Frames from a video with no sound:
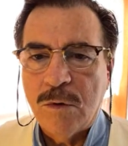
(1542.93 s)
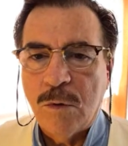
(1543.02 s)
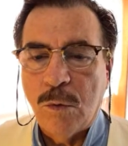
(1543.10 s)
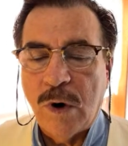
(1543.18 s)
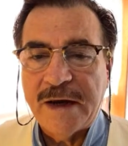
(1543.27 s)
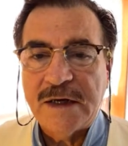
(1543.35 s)

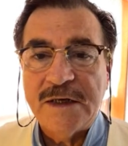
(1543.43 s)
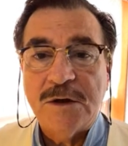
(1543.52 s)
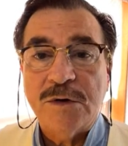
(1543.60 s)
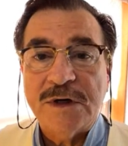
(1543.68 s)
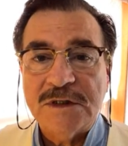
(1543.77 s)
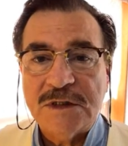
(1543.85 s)
widely
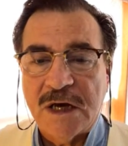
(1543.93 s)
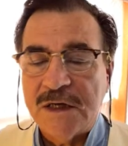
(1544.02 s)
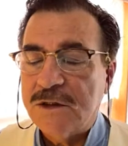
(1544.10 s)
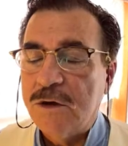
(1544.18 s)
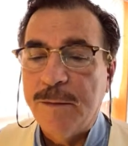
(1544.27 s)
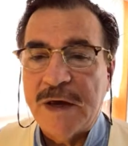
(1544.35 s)

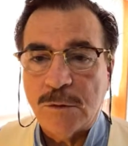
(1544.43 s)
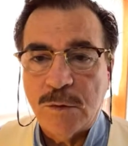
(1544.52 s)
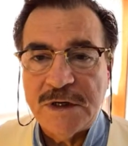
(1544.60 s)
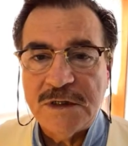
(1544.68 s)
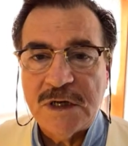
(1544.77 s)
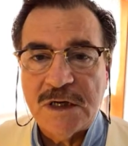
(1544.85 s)
criticized no matter
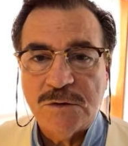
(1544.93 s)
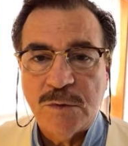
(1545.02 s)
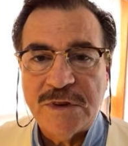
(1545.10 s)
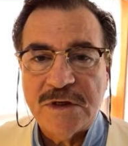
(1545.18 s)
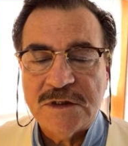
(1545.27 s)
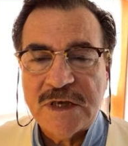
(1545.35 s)
what he does
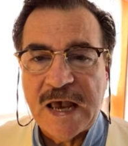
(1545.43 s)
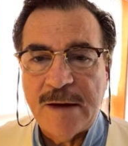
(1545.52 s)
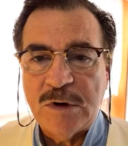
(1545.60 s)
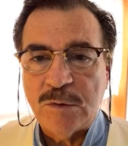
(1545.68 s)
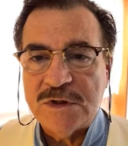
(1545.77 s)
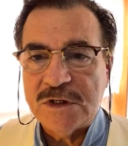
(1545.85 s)
with this
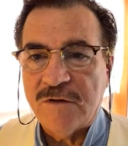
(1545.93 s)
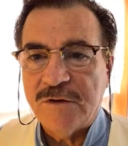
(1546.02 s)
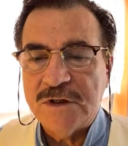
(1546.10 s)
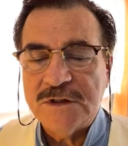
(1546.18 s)
cabinet reshuffle.